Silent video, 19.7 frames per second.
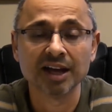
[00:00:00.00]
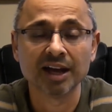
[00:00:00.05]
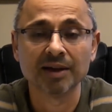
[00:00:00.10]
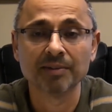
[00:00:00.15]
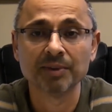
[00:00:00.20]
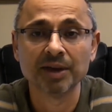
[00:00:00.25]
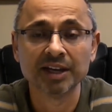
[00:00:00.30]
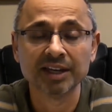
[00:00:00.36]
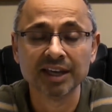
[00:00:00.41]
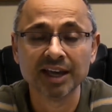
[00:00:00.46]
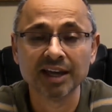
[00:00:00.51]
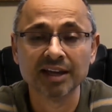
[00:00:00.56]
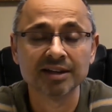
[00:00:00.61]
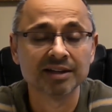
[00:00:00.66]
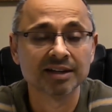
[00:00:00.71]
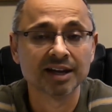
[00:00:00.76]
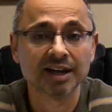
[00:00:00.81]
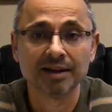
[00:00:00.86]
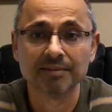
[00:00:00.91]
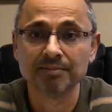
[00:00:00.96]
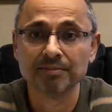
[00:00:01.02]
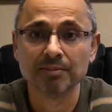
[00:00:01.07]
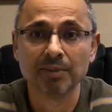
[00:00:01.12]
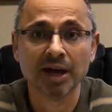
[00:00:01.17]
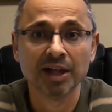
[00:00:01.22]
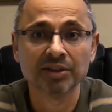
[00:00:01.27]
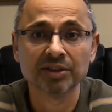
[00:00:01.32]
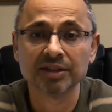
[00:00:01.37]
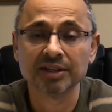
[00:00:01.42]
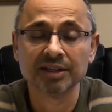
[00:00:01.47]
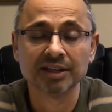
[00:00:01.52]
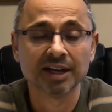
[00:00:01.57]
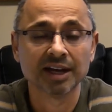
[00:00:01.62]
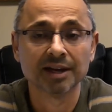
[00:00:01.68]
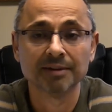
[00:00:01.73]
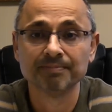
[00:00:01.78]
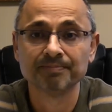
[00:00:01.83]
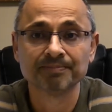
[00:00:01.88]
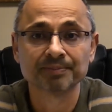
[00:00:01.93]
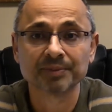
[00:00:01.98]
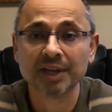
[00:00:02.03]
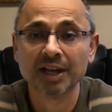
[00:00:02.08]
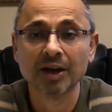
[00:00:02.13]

Um, again, um, month, um,